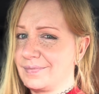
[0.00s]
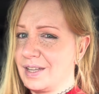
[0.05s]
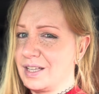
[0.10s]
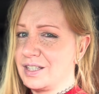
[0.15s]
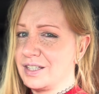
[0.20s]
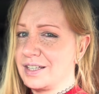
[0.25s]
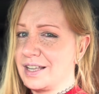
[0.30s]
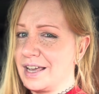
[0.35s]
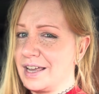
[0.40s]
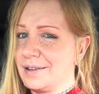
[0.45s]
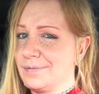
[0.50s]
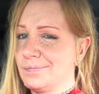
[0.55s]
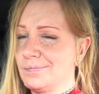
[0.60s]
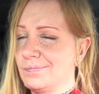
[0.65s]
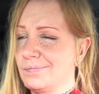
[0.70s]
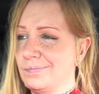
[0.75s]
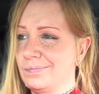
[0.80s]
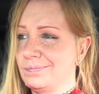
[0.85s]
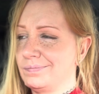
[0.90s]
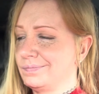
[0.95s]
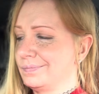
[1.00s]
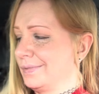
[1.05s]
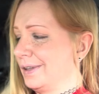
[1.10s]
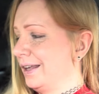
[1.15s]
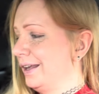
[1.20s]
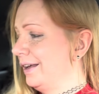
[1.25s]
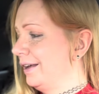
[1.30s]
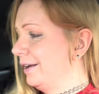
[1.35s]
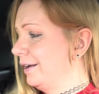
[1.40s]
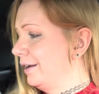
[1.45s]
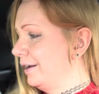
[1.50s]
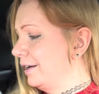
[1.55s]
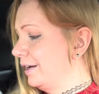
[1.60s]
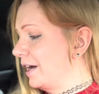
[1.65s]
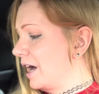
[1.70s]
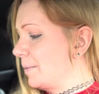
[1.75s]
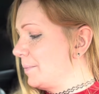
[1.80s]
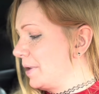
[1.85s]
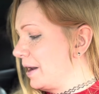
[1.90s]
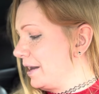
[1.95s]
It's like,
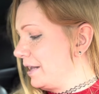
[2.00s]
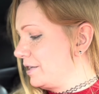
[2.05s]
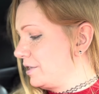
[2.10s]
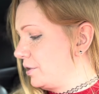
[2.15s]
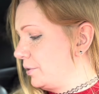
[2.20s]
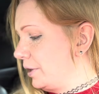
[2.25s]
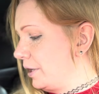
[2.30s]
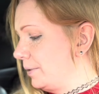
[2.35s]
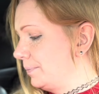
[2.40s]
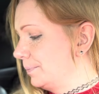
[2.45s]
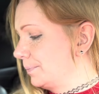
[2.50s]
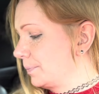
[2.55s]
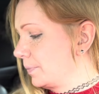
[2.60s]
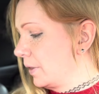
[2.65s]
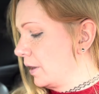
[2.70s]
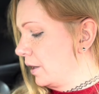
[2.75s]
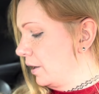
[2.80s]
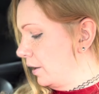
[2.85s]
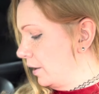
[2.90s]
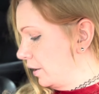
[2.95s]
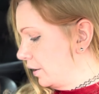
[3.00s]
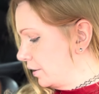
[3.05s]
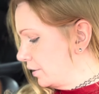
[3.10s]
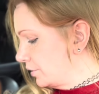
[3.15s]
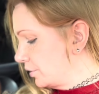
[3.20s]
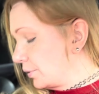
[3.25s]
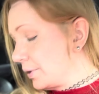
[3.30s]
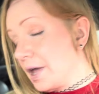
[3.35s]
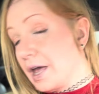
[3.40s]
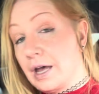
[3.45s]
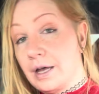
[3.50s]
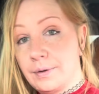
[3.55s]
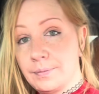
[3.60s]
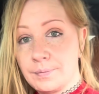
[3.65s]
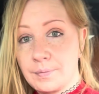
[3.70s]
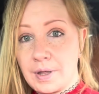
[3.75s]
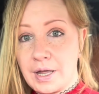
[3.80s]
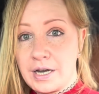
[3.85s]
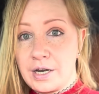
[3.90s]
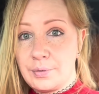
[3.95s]
I'm not into it. So yeah,
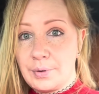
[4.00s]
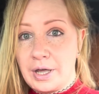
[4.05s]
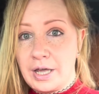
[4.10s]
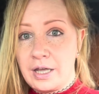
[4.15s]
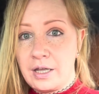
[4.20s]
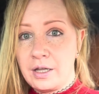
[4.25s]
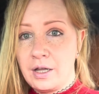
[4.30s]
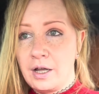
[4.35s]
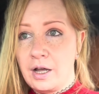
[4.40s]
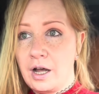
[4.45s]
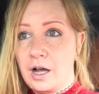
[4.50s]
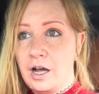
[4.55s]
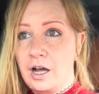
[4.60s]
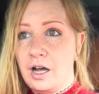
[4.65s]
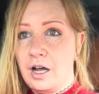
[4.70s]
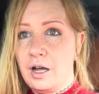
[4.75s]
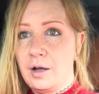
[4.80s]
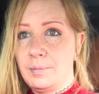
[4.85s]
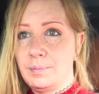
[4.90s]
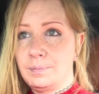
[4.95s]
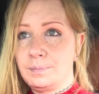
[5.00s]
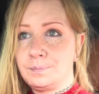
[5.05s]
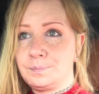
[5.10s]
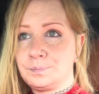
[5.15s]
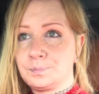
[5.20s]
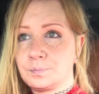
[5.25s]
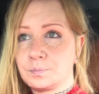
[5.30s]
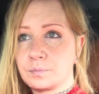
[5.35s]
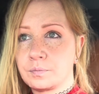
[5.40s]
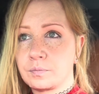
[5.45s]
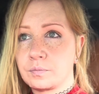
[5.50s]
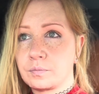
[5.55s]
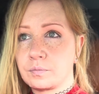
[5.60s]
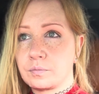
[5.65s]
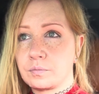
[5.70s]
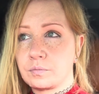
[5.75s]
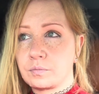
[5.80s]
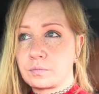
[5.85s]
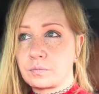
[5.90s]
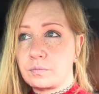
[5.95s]
anyway, um,
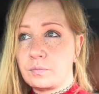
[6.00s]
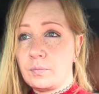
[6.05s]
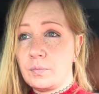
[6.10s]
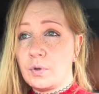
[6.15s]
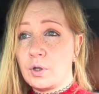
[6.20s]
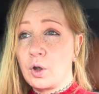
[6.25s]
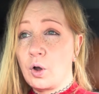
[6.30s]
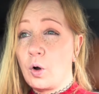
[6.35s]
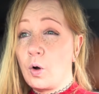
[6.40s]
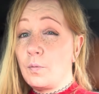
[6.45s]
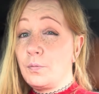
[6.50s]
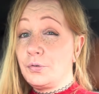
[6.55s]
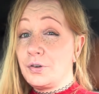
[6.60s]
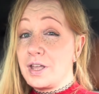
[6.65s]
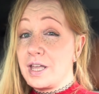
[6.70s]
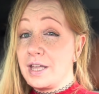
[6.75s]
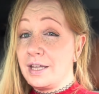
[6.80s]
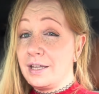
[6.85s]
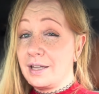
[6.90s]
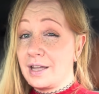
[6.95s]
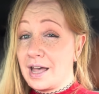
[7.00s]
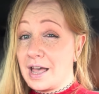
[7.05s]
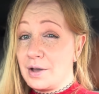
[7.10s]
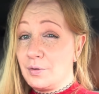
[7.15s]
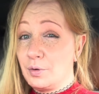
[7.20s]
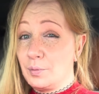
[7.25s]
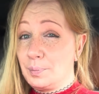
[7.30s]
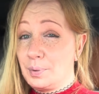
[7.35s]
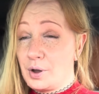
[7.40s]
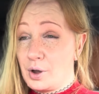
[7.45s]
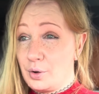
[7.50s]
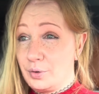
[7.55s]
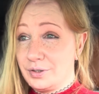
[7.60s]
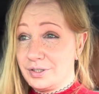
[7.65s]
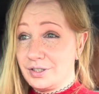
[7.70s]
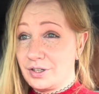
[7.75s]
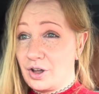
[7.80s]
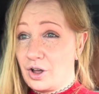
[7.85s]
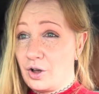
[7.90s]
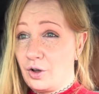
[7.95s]
hopefully I will
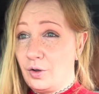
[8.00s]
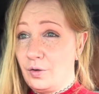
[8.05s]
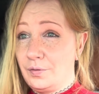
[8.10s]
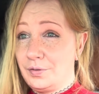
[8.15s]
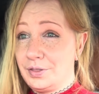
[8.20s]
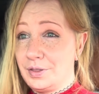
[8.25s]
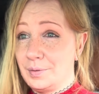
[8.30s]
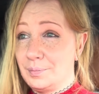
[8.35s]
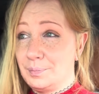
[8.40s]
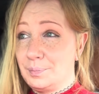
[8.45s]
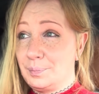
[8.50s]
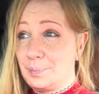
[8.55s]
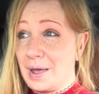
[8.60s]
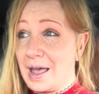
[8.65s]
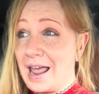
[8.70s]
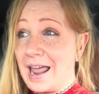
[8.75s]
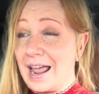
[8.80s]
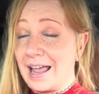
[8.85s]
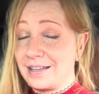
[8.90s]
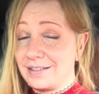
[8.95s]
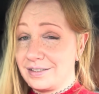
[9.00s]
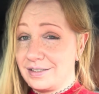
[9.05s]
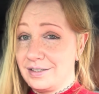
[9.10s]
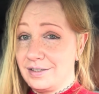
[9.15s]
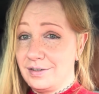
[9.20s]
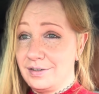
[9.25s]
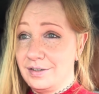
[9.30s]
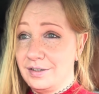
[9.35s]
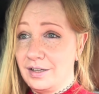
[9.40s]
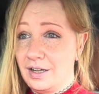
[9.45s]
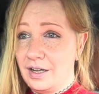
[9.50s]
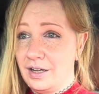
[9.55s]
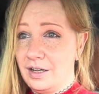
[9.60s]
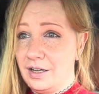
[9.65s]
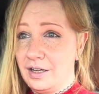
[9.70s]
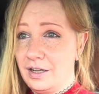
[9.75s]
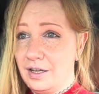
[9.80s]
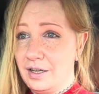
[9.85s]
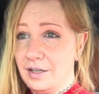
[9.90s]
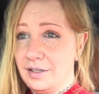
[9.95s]
post all of the past
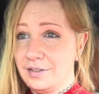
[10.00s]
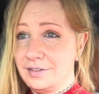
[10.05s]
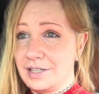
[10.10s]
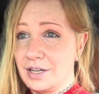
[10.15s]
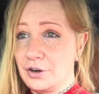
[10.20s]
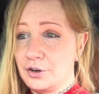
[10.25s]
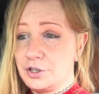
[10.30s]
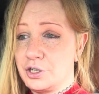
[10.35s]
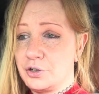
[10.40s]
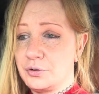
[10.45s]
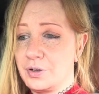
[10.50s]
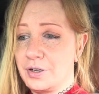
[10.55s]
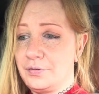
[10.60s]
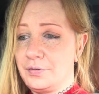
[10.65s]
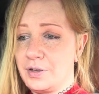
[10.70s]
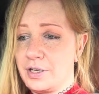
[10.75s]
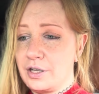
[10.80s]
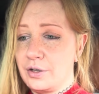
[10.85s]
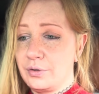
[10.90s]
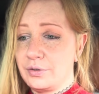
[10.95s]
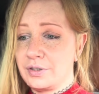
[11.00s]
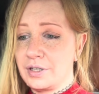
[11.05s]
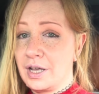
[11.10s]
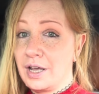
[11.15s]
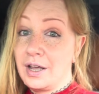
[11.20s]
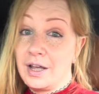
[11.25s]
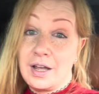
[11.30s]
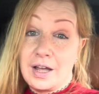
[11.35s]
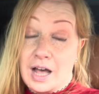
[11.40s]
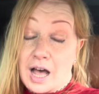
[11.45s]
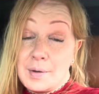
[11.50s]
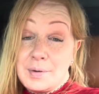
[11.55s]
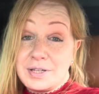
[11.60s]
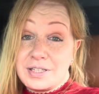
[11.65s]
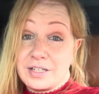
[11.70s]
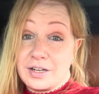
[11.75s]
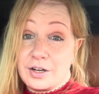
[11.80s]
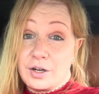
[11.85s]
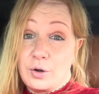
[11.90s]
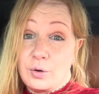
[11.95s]
uh, Zenergi drink videos. I will be
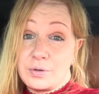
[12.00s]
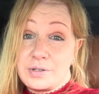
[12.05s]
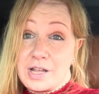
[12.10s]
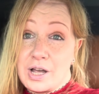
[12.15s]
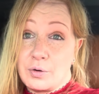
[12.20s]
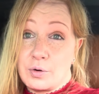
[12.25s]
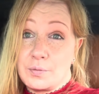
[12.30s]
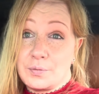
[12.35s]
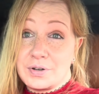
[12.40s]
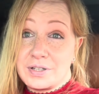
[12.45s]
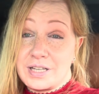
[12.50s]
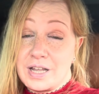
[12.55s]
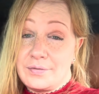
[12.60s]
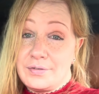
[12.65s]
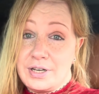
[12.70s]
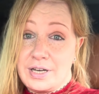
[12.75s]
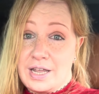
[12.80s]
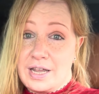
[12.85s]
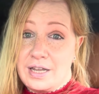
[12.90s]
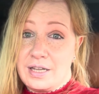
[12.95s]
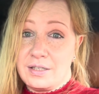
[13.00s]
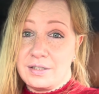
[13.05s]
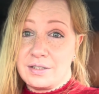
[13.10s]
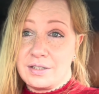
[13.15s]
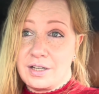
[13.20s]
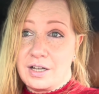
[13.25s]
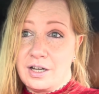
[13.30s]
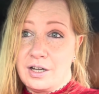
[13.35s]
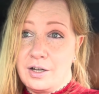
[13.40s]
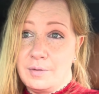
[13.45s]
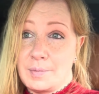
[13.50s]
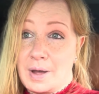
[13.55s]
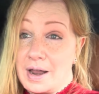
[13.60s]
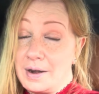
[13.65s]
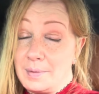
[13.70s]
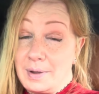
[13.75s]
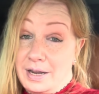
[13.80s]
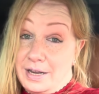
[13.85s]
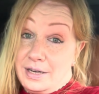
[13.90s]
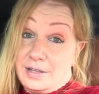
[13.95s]
stuck in a hotel room for seven days. Um, I'm
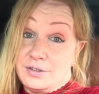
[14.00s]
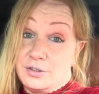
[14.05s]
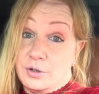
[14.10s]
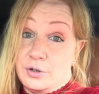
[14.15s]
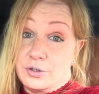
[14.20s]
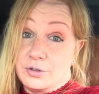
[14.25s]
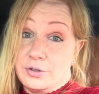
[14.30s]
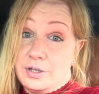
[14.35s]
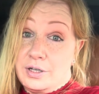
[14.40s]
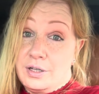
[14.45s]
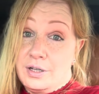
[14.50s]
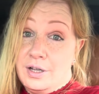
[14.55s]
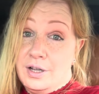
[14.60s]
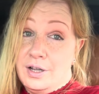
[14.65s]
not getting surgery.